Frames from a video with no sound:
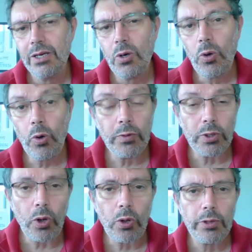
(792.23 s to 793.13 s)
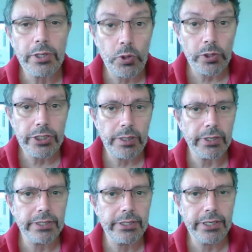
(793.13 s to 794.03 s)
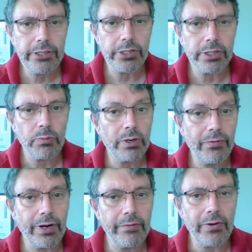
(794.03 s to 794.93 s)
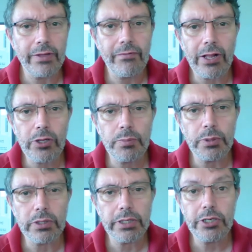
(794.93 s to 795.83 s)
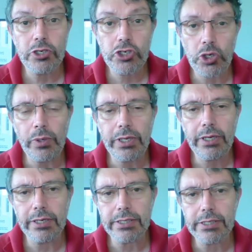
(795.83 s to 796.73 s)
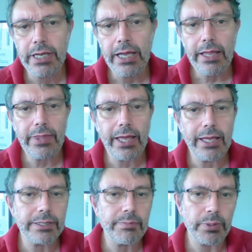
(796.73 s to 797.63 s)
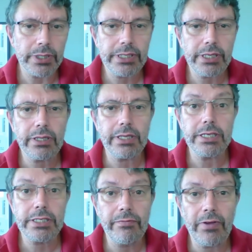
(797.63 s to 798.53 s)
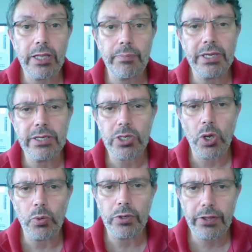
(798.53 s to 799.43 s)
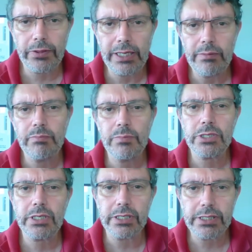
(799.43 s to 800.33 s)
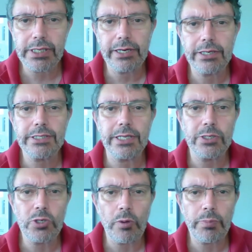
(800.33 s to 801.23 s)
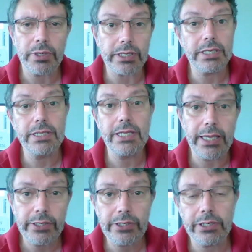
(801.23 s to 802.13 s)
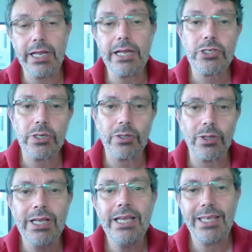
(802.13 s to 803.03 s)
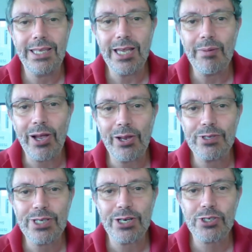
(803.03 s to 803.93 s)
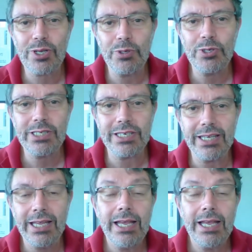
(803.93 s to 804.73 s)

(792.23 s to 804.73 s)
Overall, the Curitiba contingent were very, very valuable in showing us that Brazil is developing its own themes, concerns and topics in the international EMI research community,